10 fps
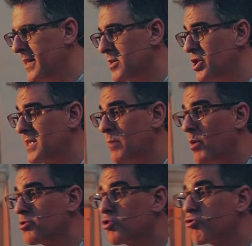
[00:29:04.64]
And she said,
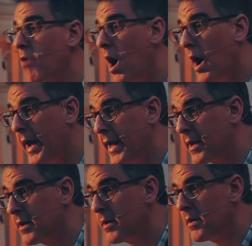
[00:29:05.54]
well, try.
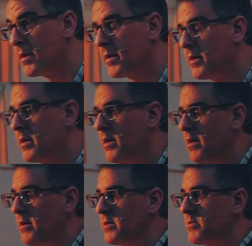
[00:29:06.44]

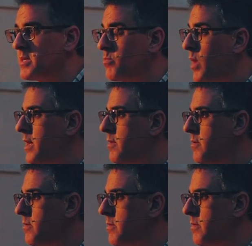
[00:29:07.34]
So I said,
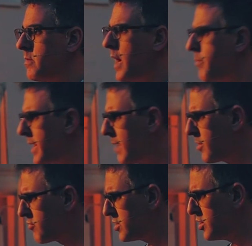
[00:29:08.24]
well, I became a
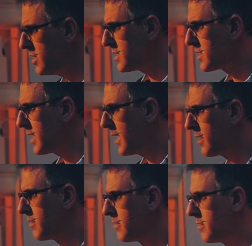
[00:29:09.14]
Christian yesterday.
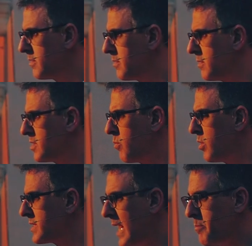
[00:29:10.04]
She said, what
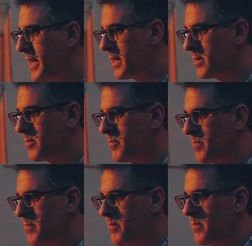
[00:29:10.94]
does that mean?
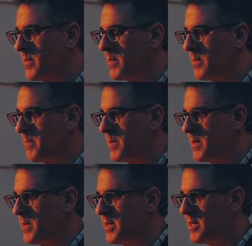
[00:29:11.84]

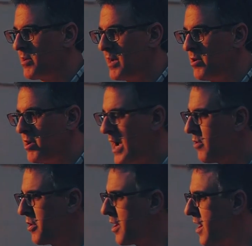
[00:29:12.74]
I said, look, I don't know how
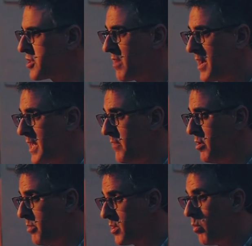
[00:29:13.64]
good an answer I can give you,
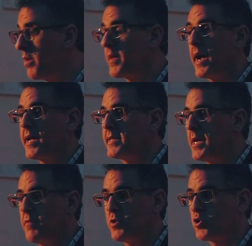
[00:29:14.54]
but the one thing I can tell
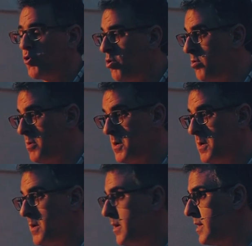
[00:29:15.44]
you for sure
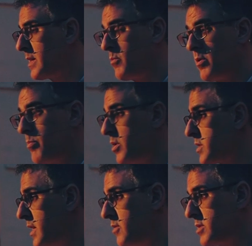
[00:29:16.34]
is I'm not the
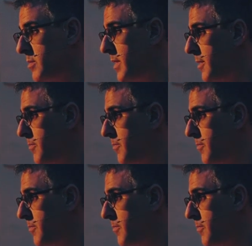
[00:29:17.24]
person I used to be.